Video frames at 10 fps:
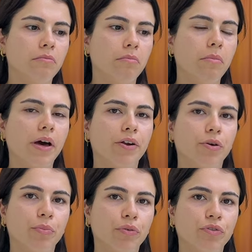better
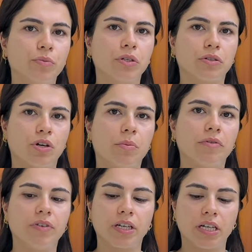perfumes on top of
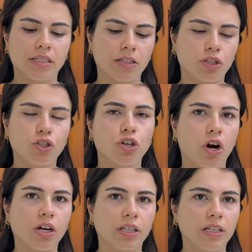it because it's
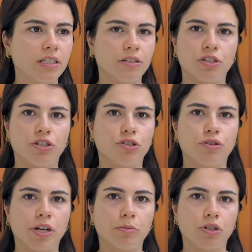chocolate. It's literally just
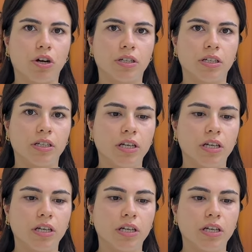straight up chocolate.